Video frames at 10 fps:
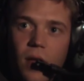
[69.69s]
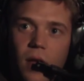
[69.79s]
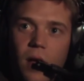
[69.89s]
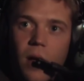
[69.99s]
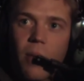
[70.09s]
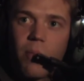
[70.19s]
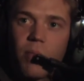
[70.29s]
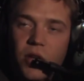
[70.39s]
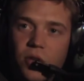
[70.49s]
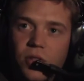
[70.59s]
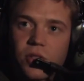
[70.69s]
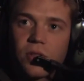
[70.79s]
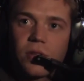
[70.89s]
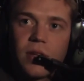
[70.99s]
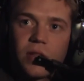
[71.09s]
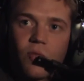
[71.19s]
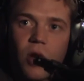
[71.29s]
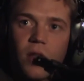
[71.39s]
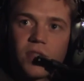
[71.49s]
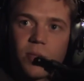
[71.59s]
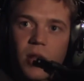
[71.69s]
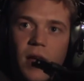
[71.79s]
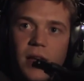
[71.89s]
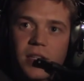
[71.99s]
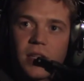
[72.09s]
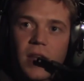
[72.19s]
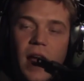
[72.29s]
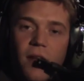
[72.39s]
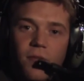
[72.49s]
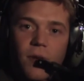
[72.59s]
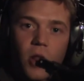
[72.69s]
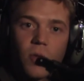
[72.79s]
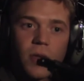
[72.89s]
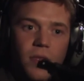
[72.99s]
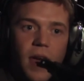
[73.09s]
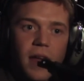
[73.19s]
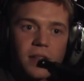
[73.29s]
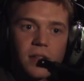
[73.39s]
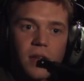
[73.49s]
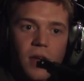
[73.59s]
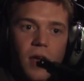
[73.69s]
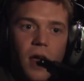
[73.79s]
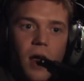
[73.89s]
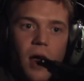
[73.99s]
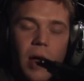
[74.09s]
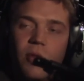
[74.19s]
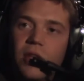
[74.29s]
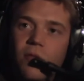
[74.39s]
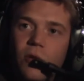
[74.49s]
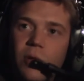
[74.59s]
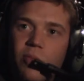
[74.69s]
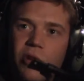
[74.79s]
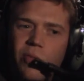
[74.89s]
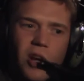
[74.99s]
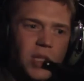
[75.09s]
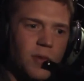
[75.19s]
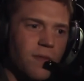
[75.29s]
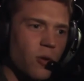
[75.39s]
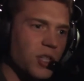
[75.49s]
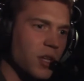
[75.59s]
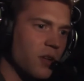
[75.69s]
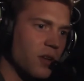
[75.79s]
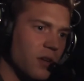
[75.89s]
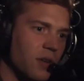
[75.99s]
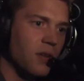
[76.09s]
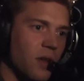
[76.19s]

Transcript: uh, bundles as well as supplies. And then after following that, uh, I believe we put approximately 1,400